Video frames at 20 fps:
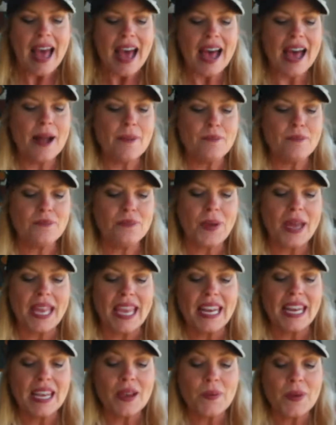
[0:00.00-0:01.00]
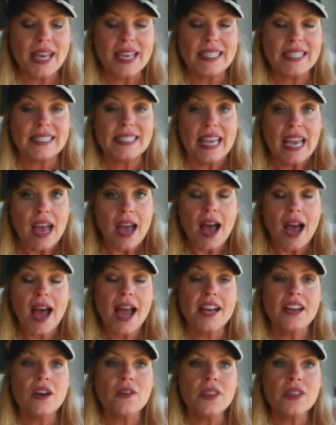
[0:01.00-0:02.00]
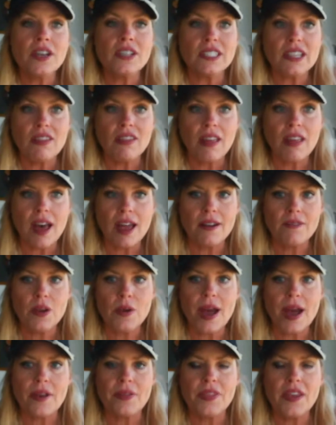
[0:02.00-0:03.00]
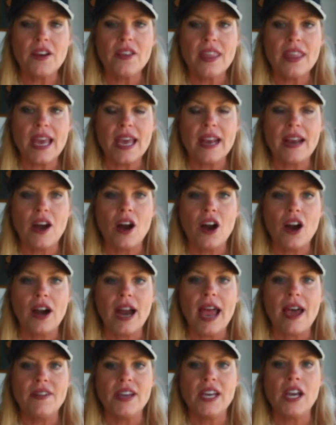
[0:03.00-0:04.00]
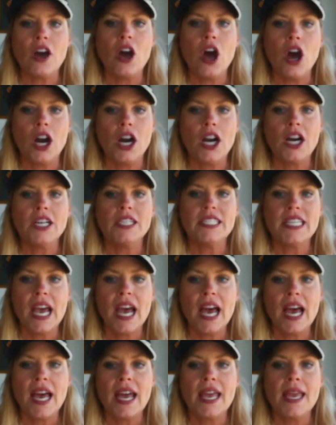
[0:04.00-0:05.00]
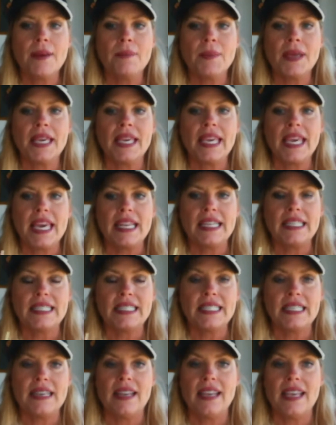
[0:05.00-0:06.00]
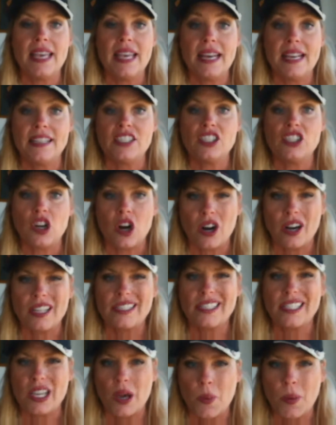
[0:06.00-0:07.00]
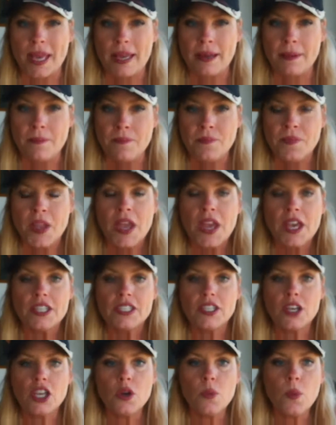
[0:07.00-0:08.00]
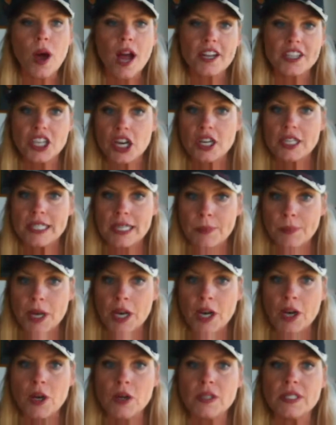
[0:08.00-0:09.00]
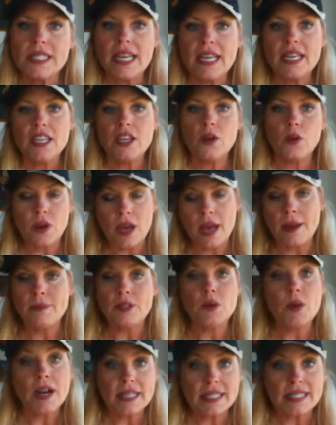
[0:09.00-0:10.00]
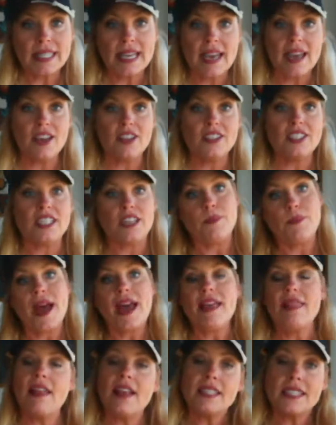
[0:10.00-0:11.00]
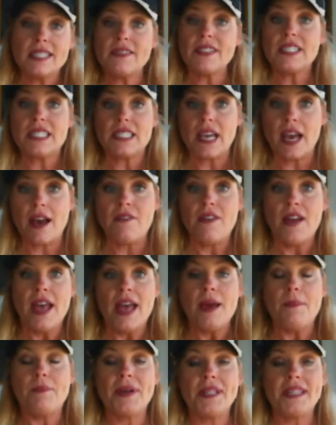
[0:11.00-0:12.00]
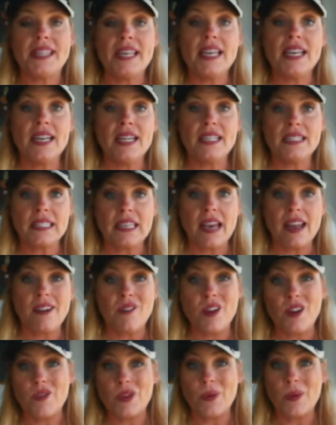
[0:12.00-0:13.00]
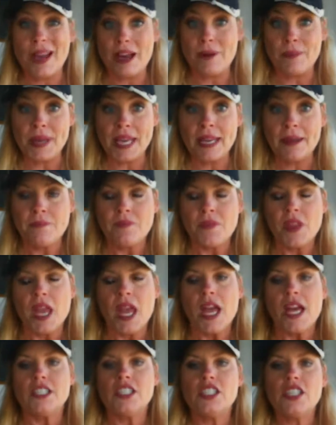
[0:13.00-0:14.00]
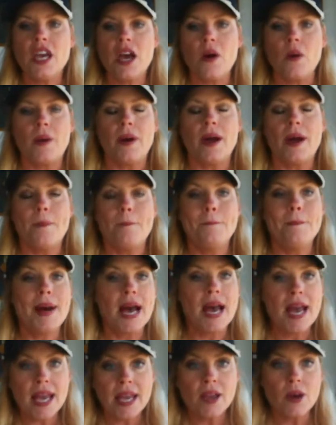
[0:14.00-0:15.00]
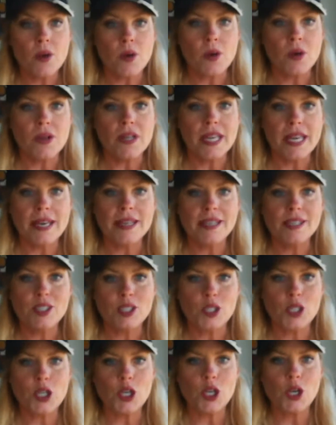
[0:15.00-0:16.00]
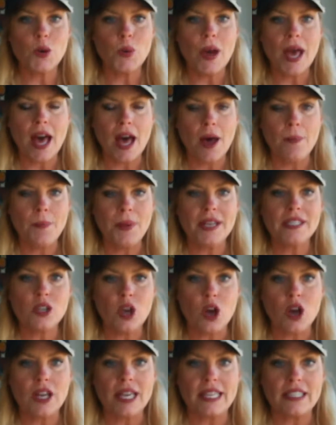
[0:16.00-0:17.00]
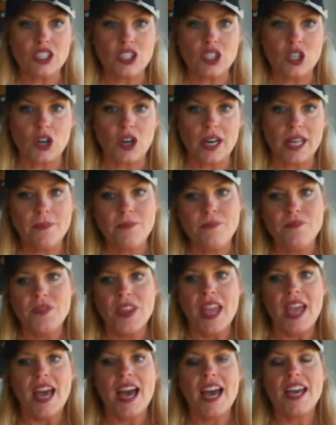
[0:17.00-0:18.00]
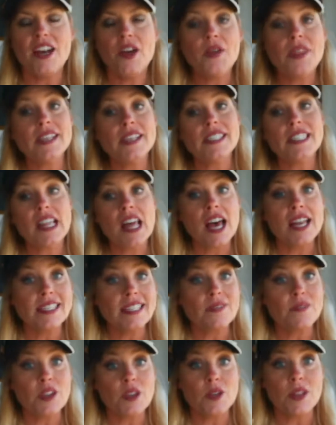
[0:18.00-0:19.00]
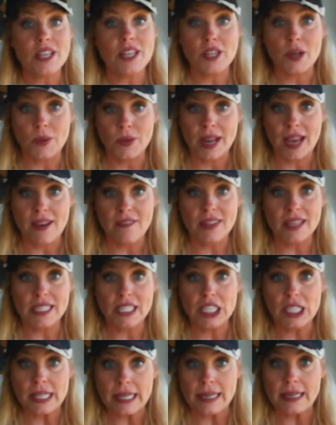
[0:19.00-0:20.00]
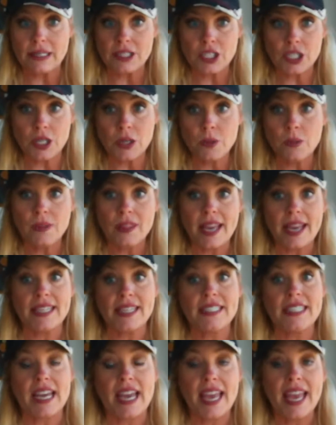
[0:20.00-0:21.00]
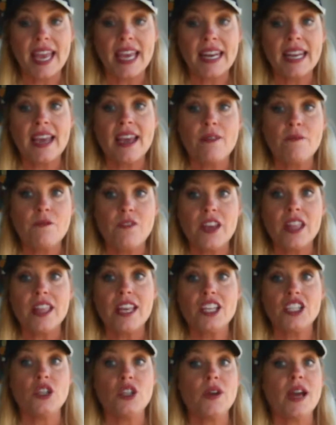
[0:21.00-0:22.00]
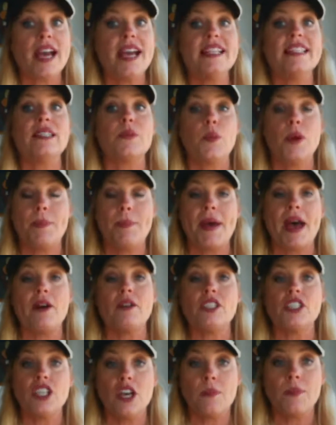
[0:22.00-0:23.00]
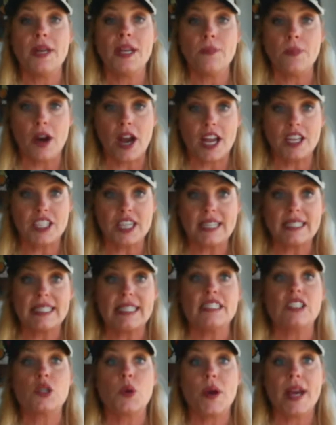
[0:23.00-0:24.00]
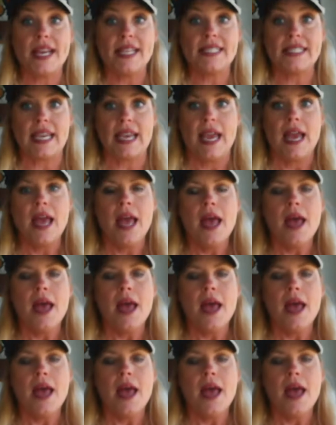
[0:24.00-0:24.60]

But anyways, I know there's a lot of you out there that are having a hard time getting started sewing. So you watch our demos and you come to our sales and you buy lots of stuff, but then it's kind of overwhelming. So my goal is to help us all get started. I know there's lots of you that don't have this issue, like Diana and Phyllis. You guys whip out so many projects, it's crazy.